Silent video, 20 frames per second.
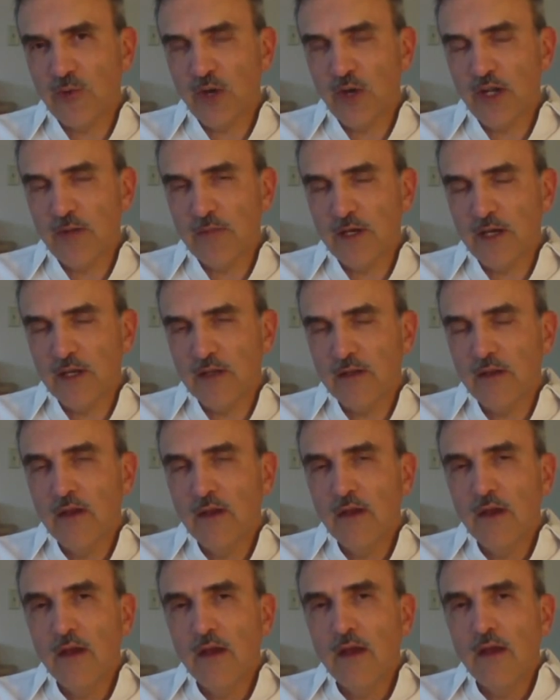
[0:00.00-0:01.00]
write about,
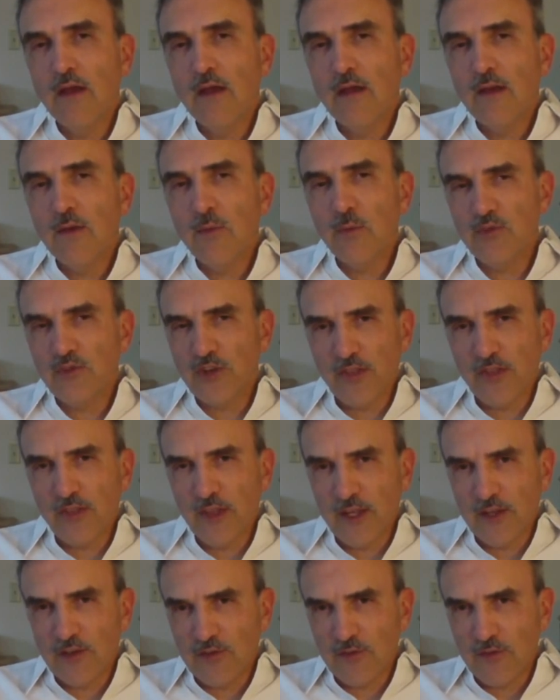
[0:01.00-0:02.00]
which I
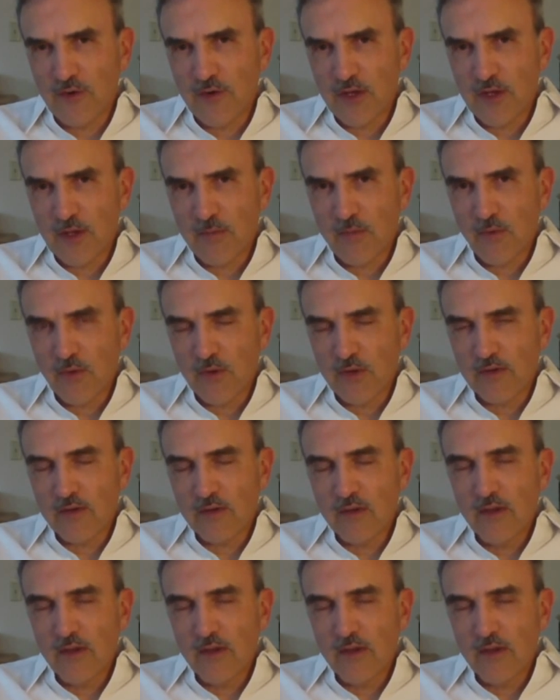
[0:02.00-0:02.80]
think is very important.